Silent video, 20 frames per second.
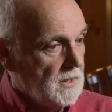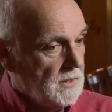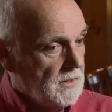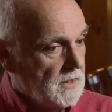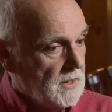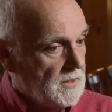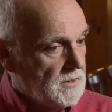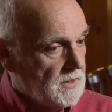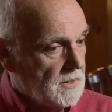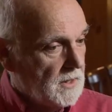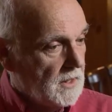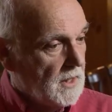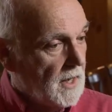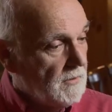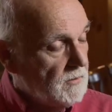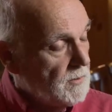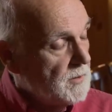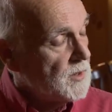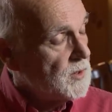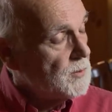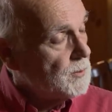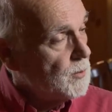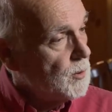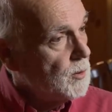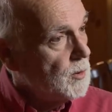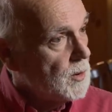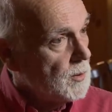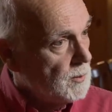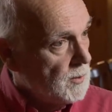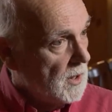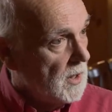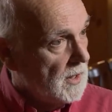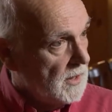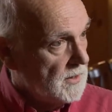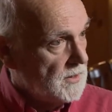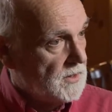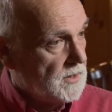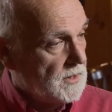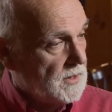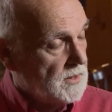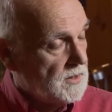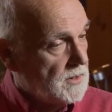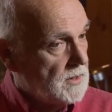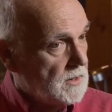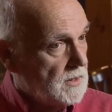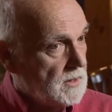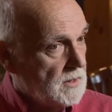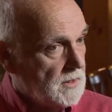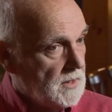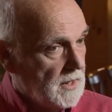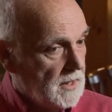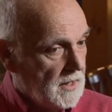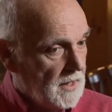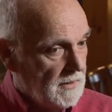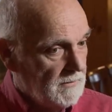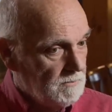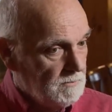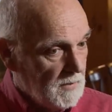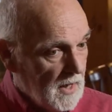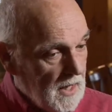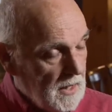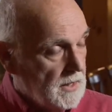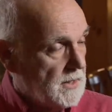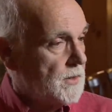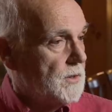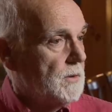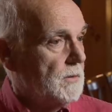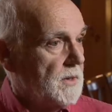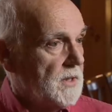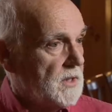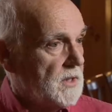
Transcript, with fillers: it's the government's poor policies that have made it so